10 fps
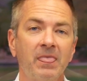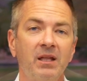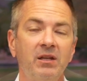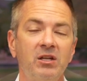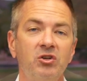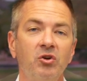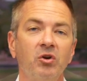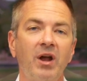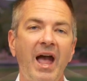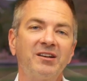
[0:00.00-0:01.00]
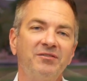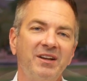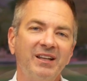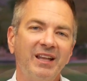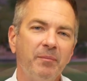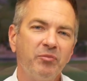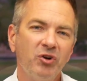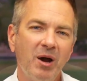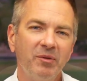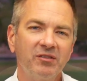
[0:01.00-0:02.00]
then you're activating that
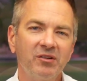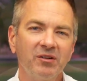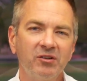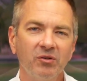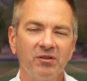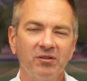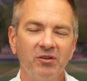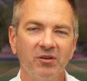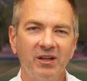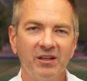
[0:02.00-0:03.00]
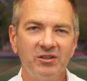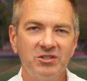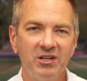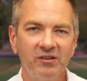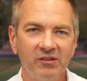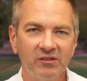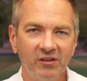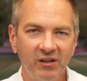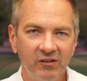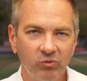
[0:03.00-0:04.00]
promise you're you're, so you're good. getting jesus
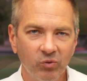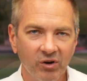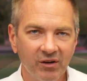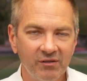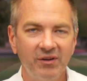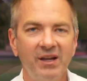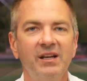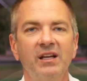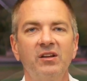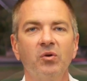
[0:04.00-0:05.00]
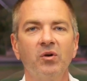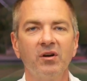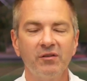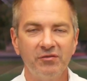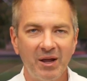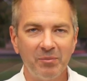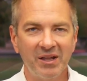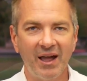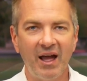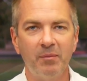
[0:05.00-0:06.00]
and his word invading your
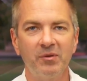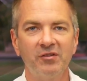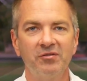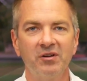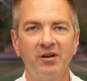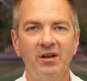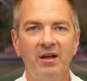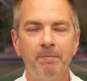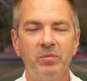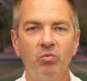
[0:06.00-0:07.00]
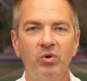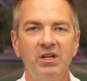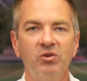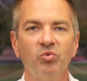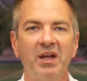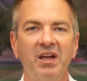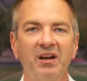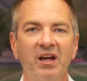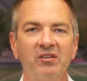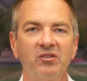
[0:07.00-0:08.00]
family atmosphere and we need to
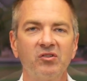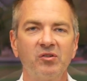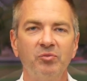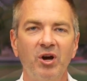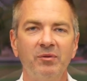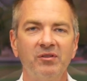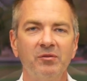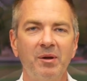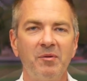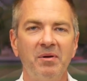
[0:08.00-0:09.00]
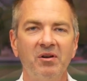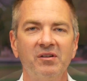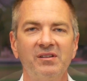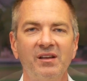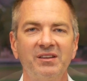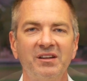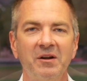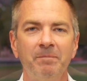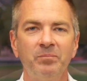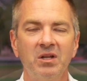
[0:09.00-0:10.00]
recognize that there's a promise there might be parents out
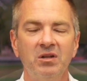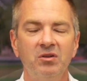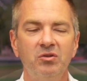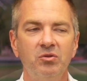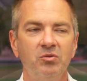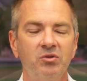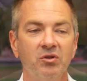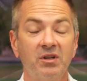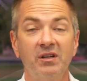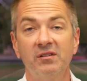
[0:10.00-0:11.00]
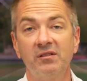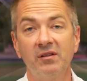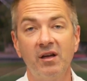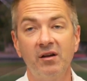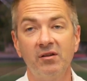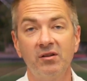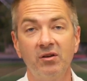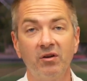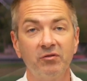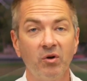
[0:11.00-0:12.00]
there who your kids uh, you
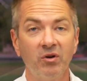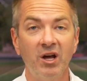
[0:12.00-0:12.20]
know have grown